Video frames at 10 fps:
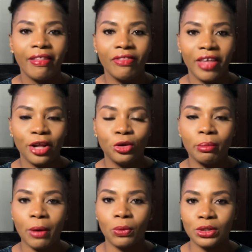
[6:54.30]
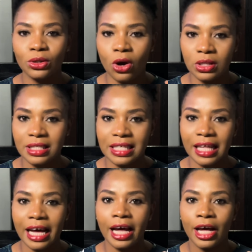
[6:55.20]
then you might want to
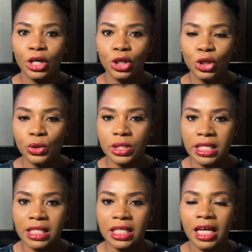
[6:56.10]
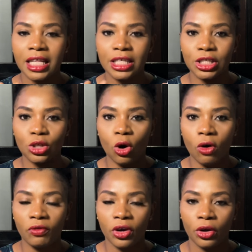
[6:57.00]
consider using the
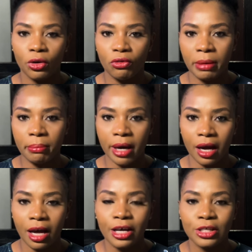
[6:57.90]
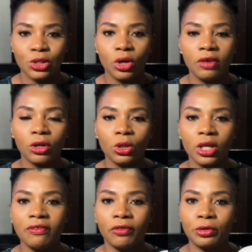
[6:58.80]
Dove Cream Bar. So if you're
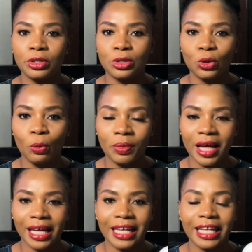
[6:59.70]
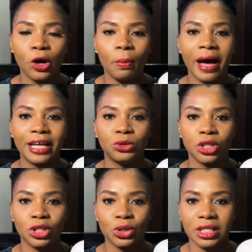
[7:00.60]
looking for a soap that can help
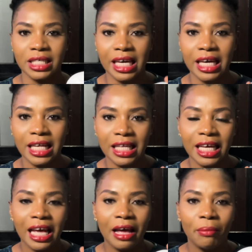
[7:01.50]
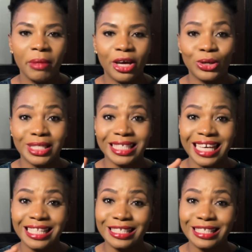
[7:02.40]
hydrate your skin, make your skin